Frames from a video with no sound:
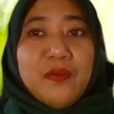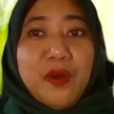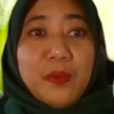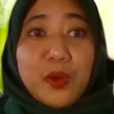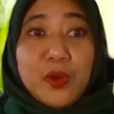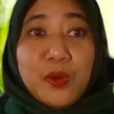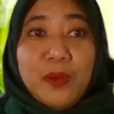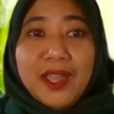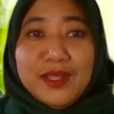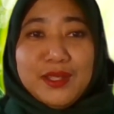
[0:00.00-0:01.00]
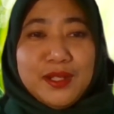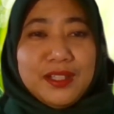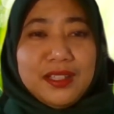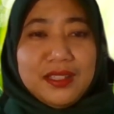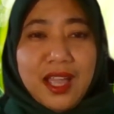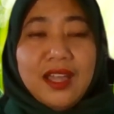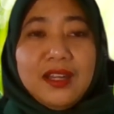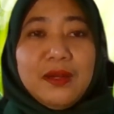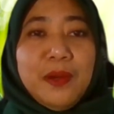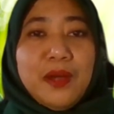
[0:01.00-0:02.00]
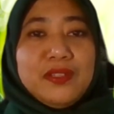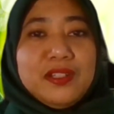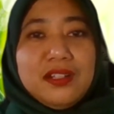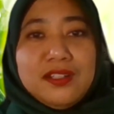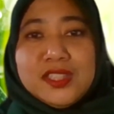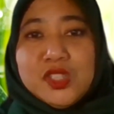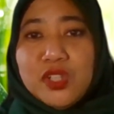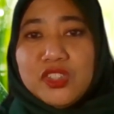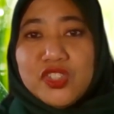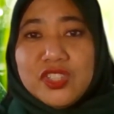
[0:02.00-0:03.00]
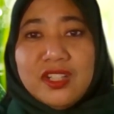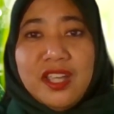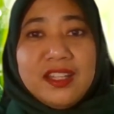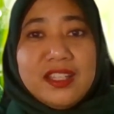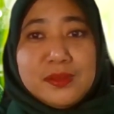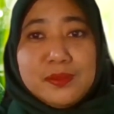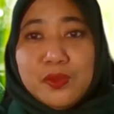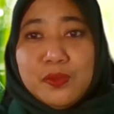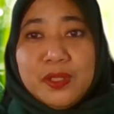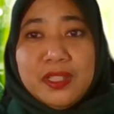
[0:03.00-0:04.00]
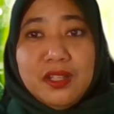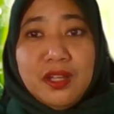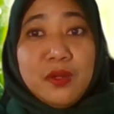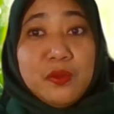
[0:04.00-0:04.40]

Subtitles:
from whom I learned a lot about the Earth's structure and its movement,